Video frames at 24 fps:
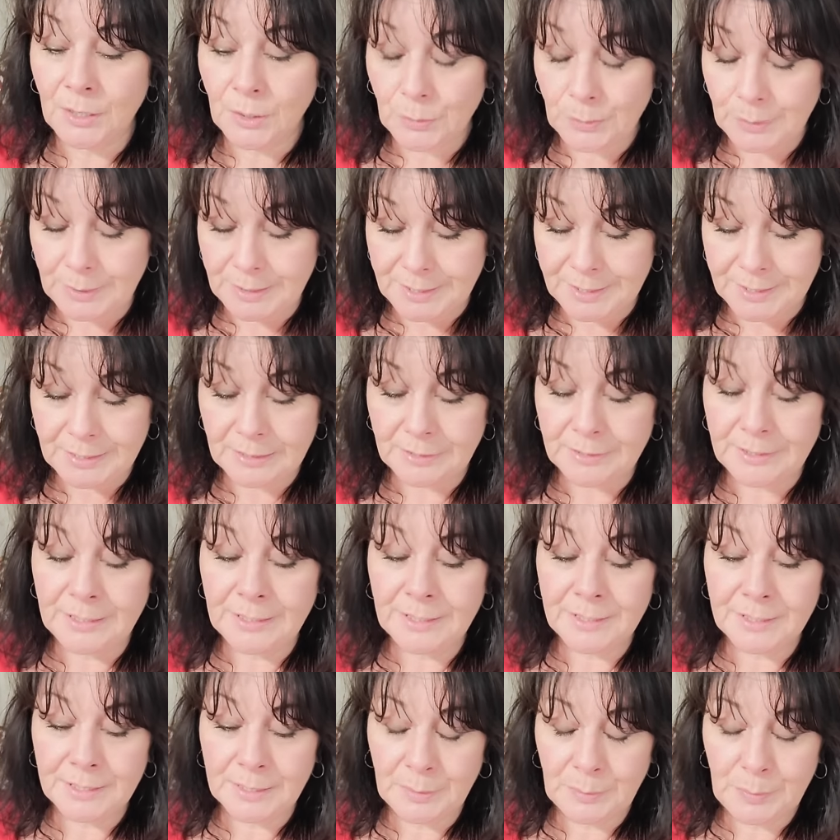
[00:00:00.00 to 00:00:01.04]

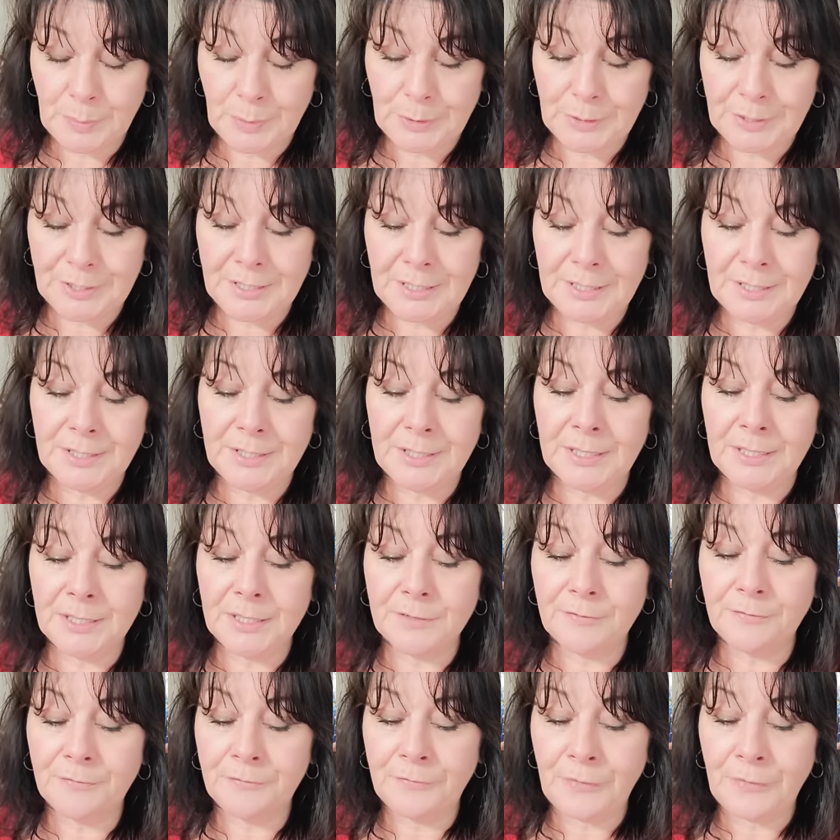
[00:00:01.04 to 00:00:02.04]
resilience and persistence.